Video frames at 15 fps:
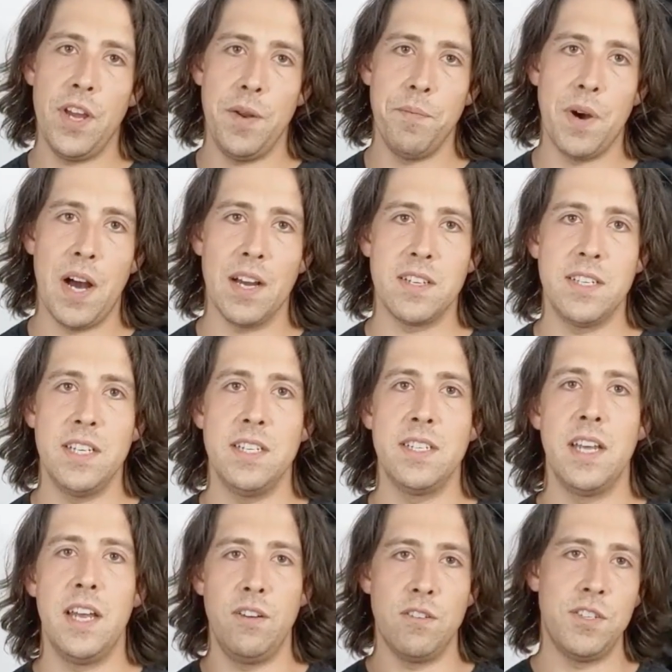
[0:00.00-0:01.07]
inboxes
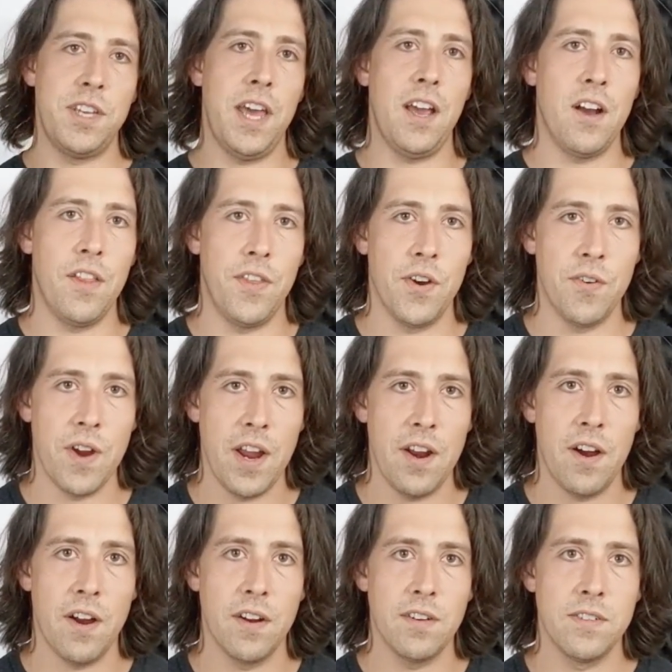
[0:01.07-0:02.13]
and you're staying on their
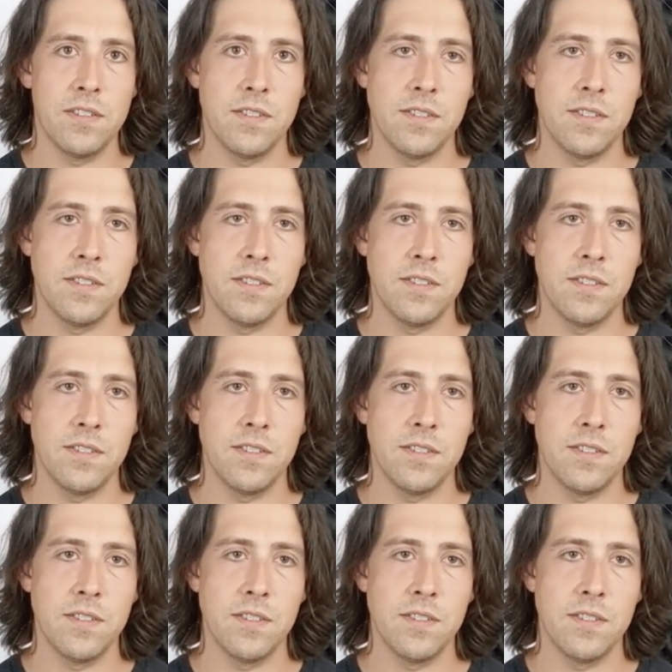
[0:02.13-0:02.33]
radar.